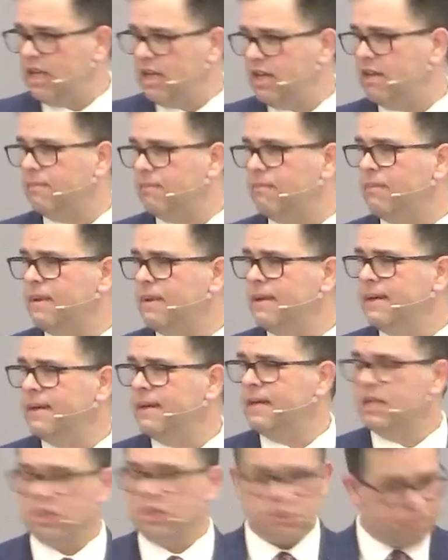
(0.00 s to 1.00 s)
him
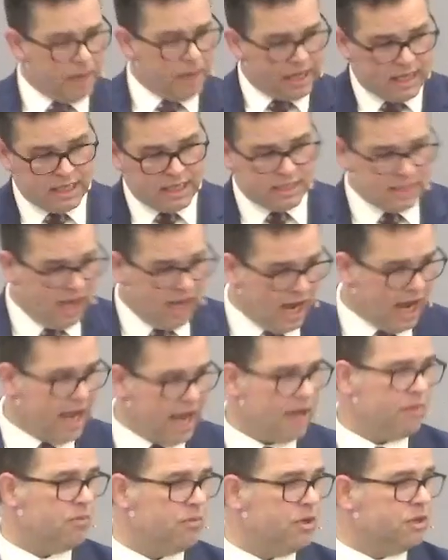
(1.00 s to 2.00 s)
spending
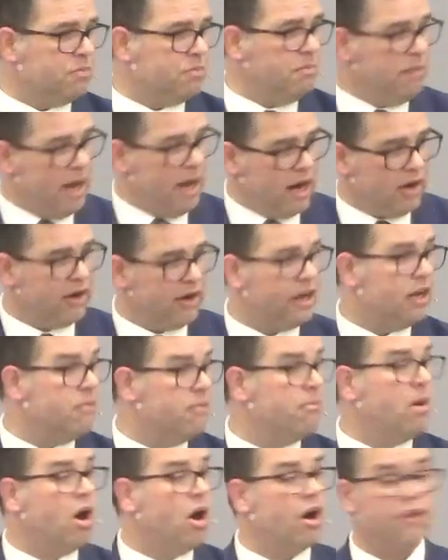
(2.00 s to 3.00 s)
time with Mary and
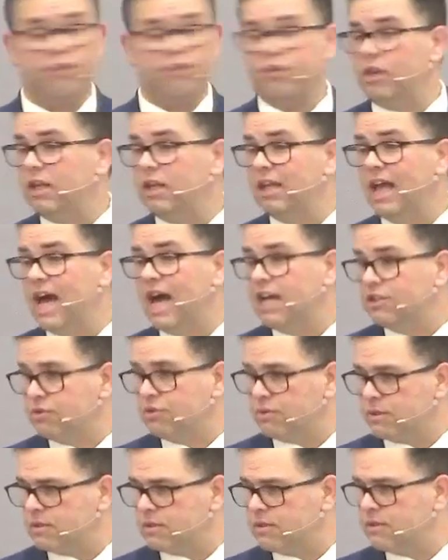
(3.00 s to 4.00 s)
Martha and
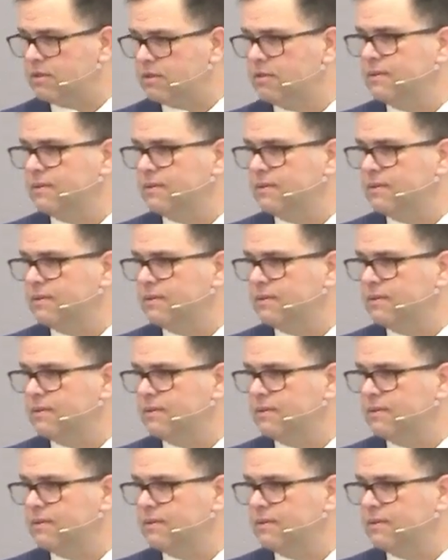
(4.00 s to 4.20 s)
Lazarus.